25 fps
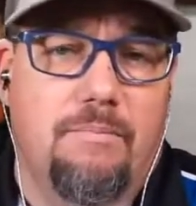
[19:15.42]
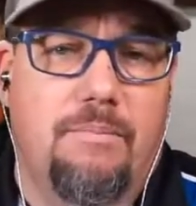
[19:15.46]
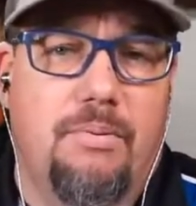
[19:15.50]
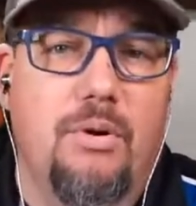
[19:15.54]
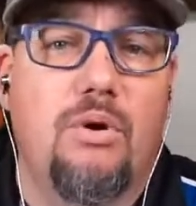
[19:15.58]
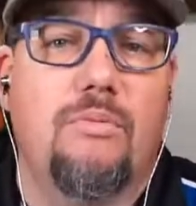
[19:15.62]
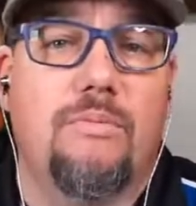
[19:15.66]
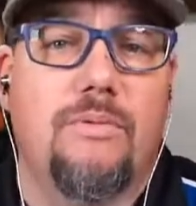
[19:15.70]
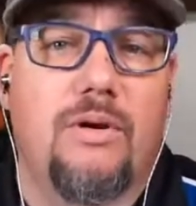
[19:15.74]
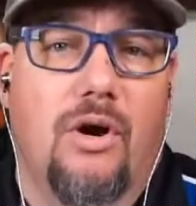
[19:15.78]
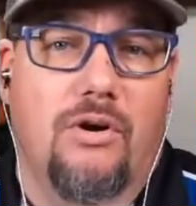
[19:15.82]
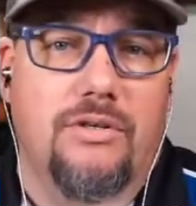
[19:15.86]

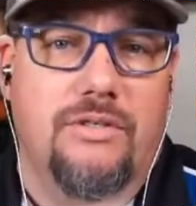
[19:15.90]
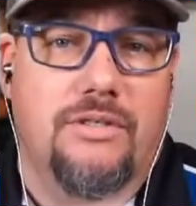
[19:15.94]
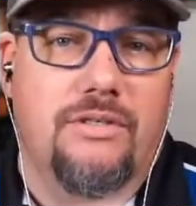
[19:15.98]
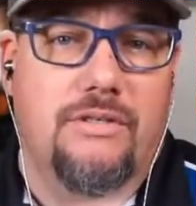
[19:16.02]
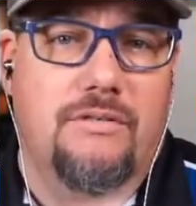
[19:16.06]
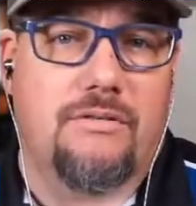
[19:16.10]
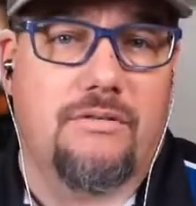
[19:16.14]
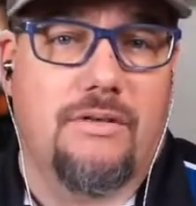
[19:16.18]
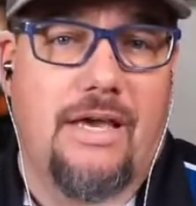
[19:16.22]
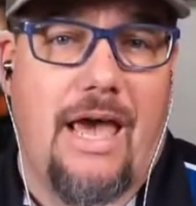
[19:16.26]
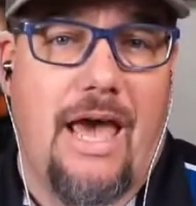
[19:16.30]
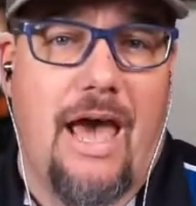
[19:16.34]
Boom
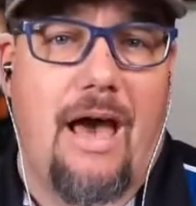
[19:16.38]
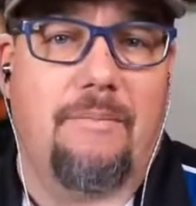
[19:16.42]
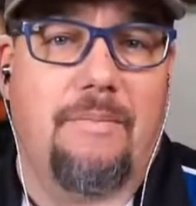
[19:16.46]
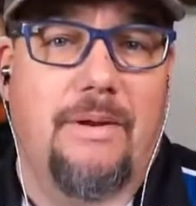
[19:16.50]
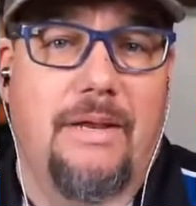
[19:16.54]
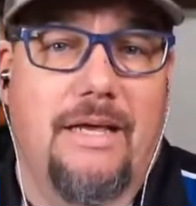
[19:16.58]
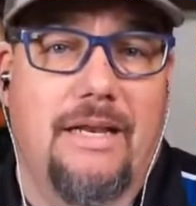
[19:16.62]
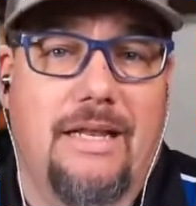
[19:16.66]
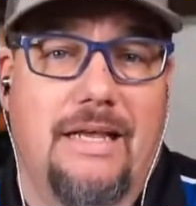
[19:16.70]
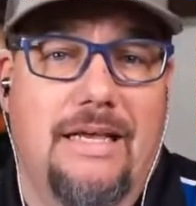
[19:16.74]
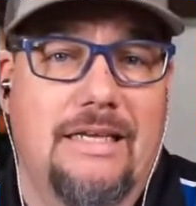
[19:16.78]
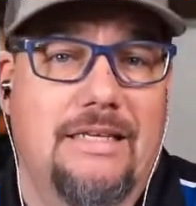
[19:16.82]
Darts
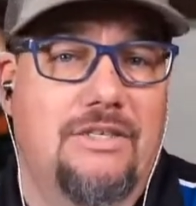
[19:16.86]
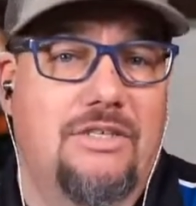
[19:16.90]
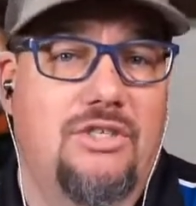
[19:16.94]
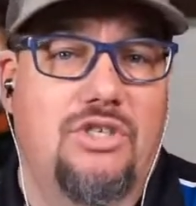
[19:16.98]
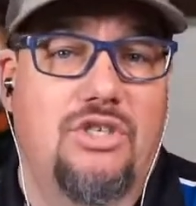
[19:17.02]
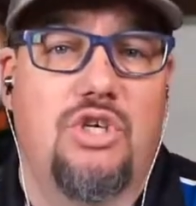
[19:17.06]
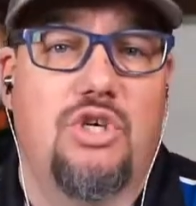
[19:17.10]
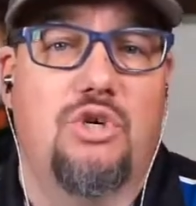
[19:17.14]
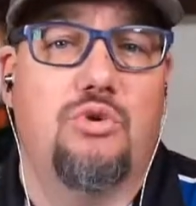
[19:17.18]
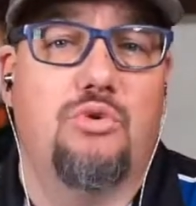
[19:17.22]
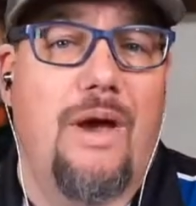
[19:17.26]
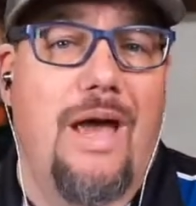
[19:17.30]
cabinet is
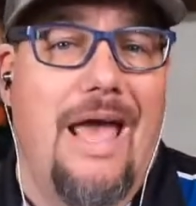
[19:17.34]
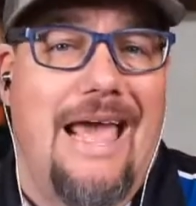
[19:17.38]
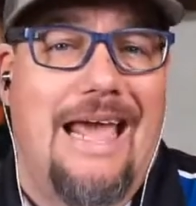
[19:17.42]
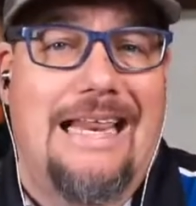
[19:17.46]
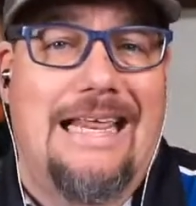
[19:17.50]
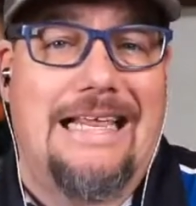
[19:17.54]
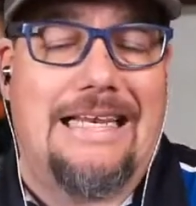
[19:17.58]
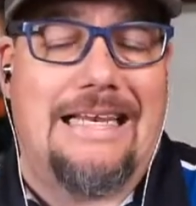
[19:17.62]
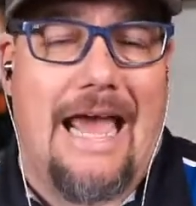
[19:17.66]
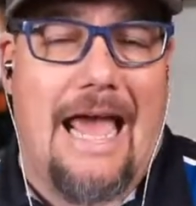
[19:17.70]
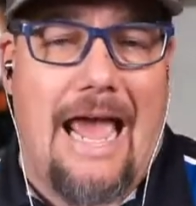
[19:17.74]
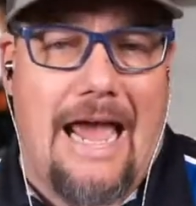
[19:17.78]
due
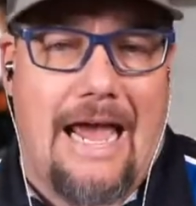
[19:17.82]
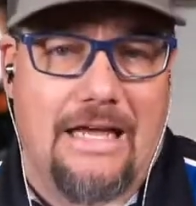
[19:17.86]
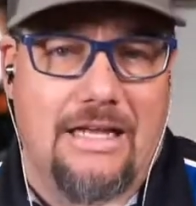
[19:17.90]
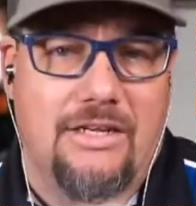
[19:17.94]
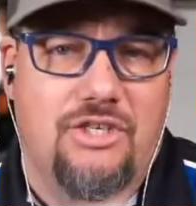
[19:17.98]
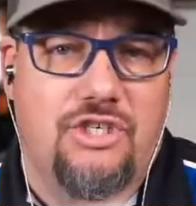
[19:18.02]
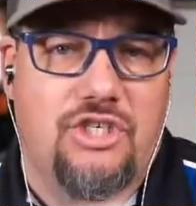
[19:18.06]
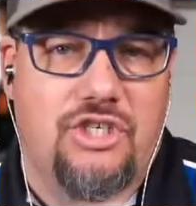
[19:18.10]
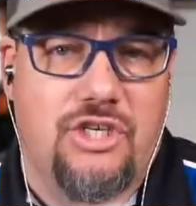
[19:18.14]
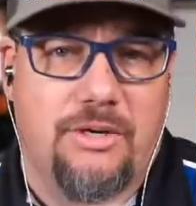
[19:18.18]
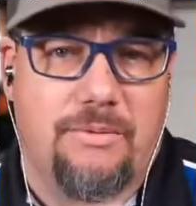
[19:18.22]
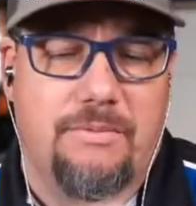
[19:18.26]
any day.
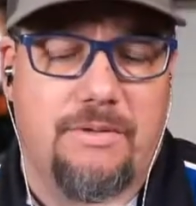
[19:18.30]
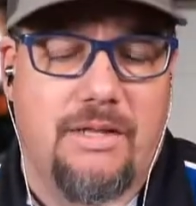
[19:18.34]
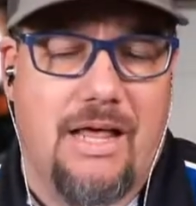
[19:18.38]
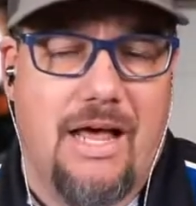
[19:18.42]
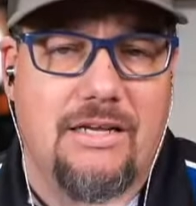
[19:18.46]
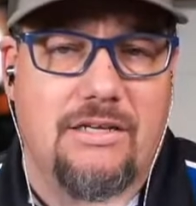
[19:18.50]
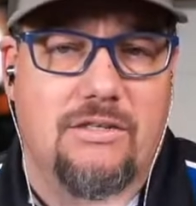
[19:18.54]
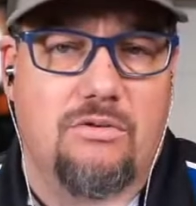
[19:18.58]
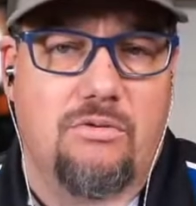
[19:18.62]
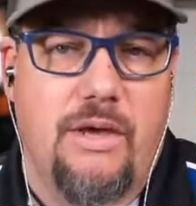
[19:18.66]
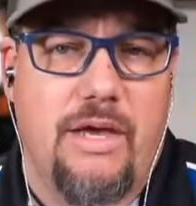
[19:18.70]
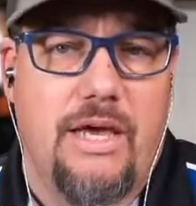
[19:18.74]
It shipped
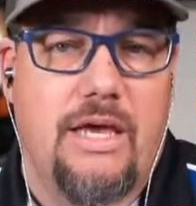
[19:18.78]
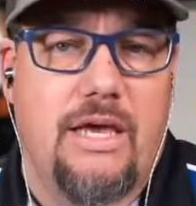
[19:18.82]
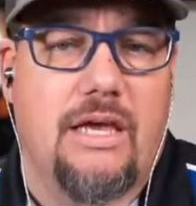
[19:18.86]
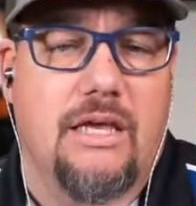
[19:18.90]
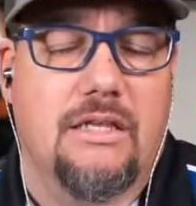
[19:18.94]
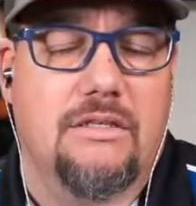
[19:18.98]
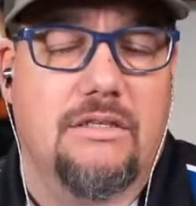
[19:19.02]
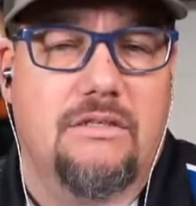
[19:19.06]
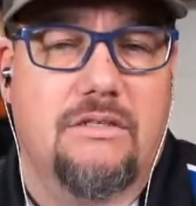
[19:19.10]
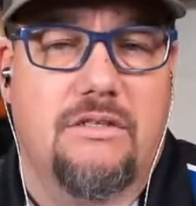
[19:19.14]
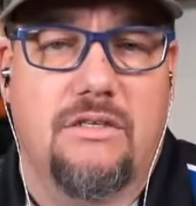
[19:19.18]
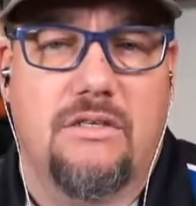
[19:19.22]
last week.
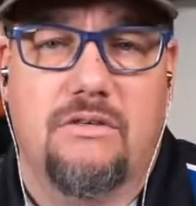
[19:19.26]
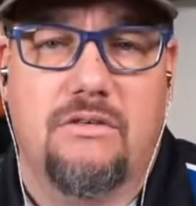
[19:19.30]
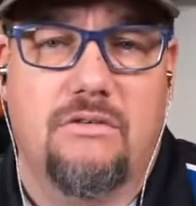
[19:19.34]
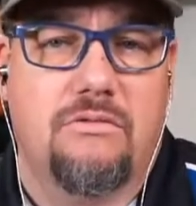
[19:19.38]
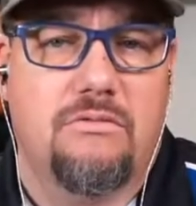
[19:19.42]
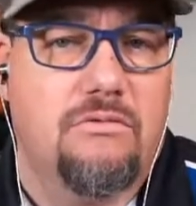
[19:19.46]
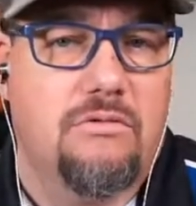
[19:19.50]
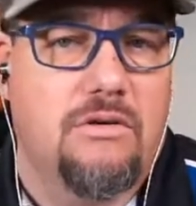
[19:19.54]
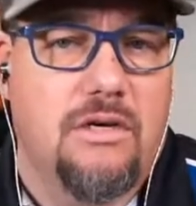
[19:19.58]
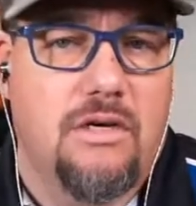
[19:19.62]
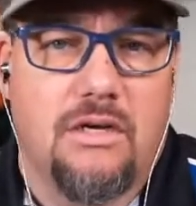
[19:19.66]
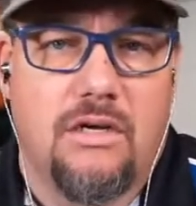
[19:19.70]
It's
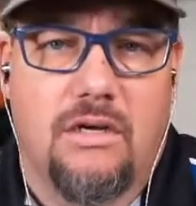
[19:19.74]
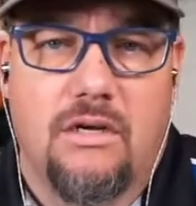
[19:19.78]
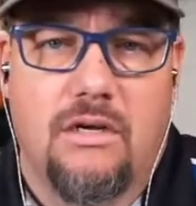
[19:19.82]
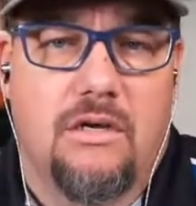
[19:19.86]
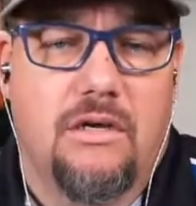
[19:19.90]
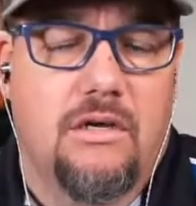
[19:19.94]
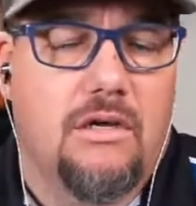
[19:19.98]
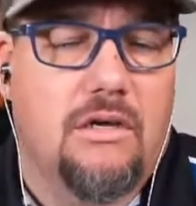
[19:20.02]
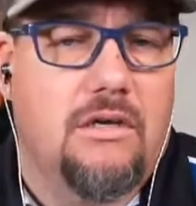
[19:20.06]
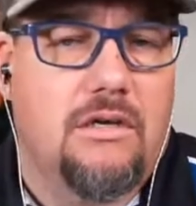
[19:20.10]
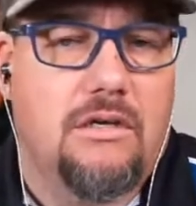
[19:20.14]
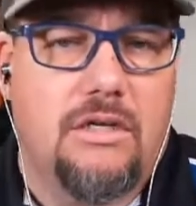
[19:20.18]
due
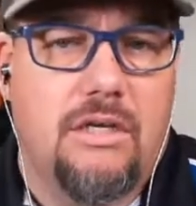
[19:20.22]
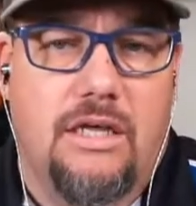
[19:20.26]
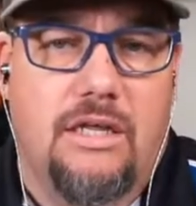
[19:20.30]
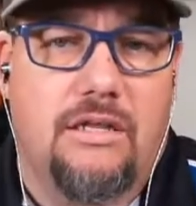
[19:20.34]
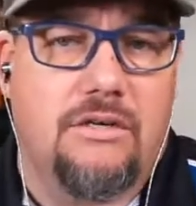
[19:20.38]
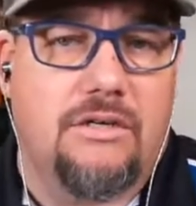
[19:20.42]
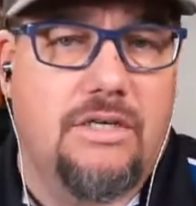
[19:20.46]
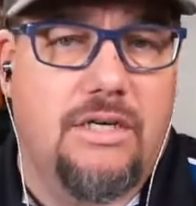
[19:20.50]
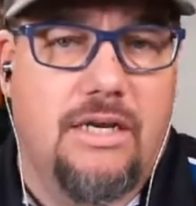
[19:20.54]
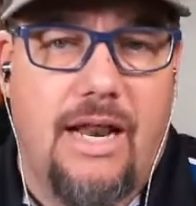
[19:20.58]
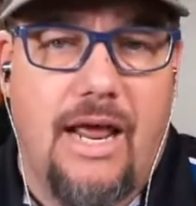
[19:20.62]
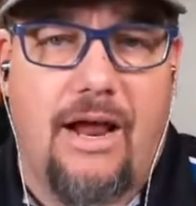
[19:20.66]

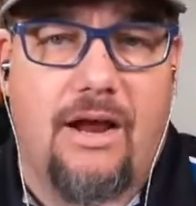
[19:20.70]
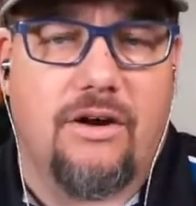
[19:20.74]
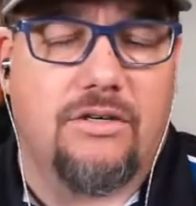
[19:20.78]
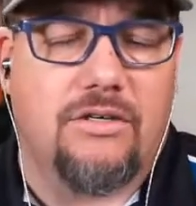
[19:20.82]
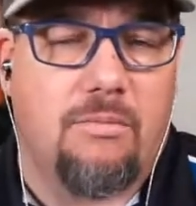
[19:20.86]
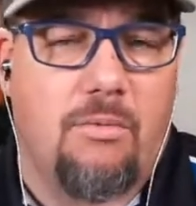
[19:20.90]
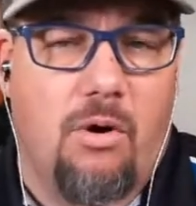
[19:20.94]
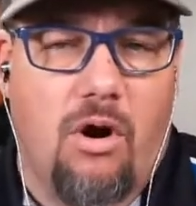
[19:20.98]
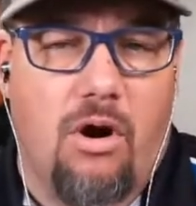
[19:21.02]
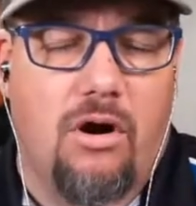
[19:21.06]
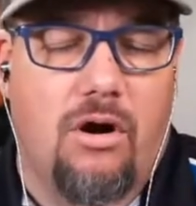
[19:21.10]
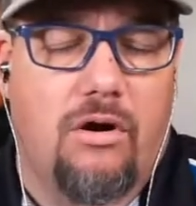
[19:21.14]
either today or
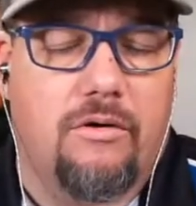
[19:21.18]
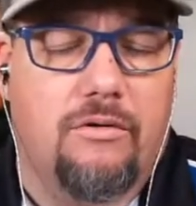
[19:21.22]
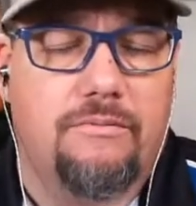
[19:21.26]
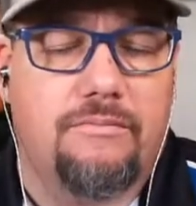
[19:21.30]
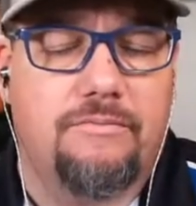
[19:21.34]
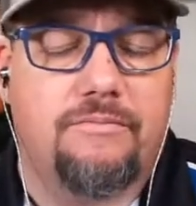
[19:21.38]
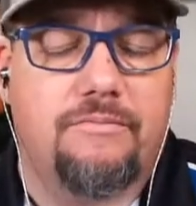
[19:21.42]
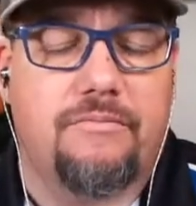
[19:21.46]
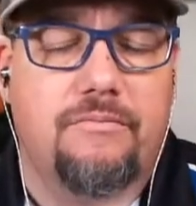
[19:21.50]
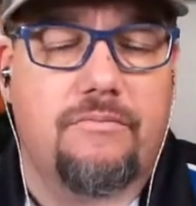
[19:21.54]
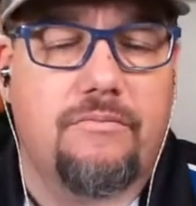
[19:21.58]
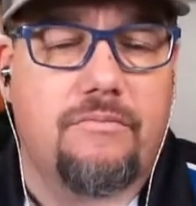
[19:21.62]

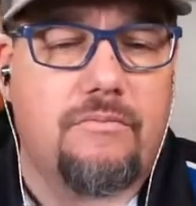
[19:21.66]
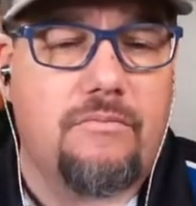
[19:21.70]
tomorrow.